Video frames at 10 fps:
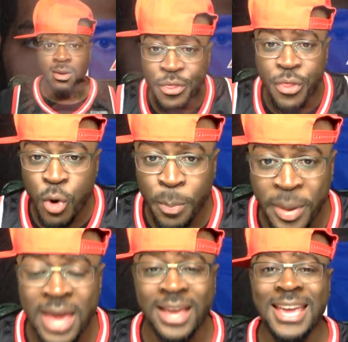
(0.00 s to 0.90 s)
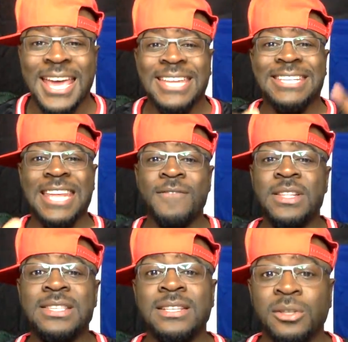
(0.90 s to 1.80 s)
Third pick, Devin
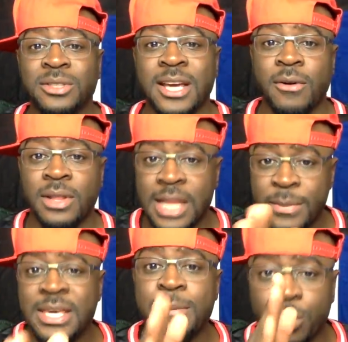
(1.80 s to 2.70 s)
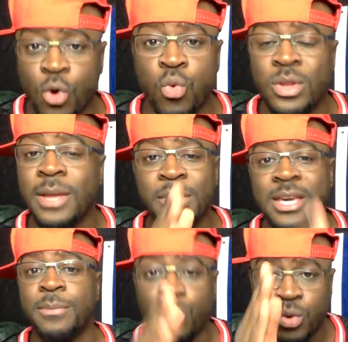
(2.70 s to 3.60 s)
Singletary. Let me keep it
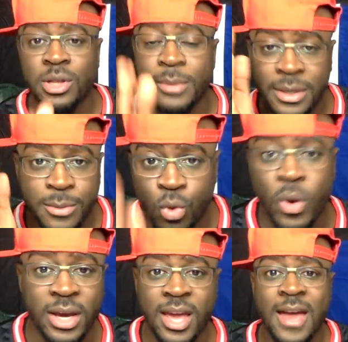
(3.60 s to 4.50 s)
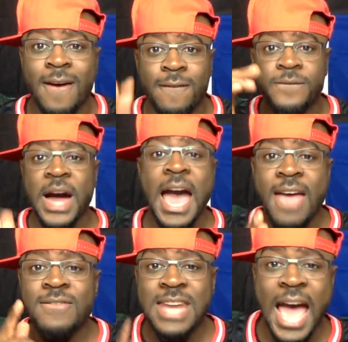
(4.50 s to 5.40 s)
real quick.
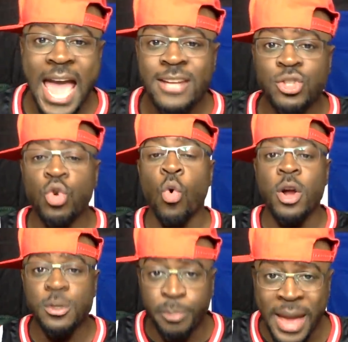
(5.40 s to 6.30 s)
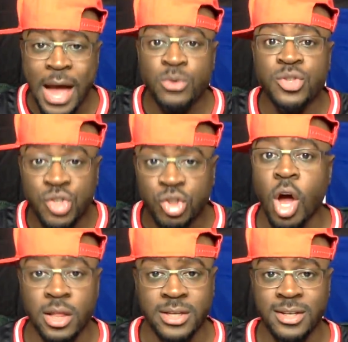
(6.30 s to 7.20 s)
5'9", 200 pounds
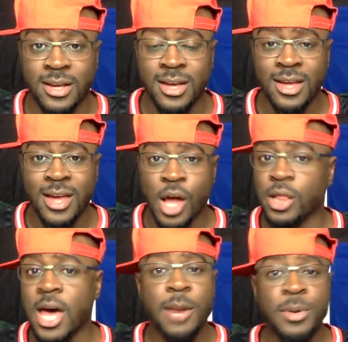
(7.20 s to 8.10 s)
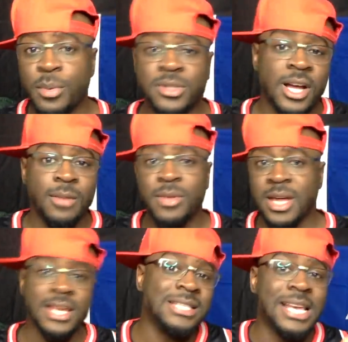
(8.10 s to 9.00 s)
solid. A lot of people are telling me
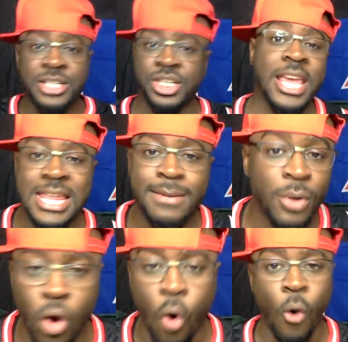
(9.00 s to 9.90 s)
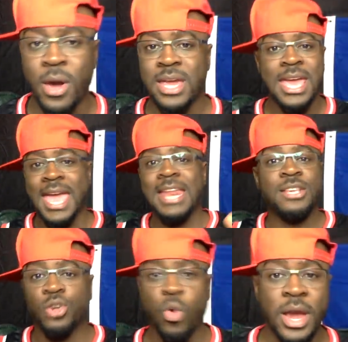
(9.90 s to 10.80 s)
that he's like Shady McCoy, and
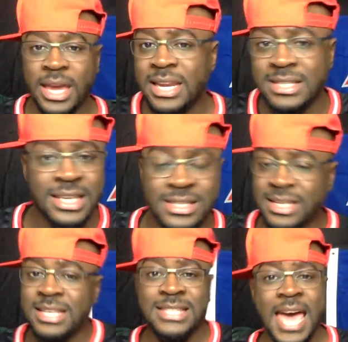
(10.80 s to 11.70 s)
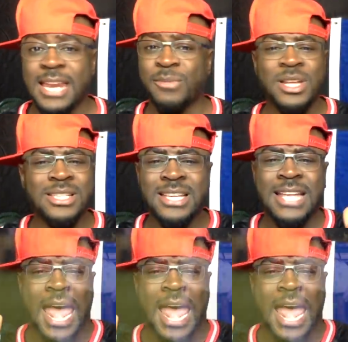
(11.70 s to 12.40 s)
he's quick, and he's this, and he's that, but he doesn't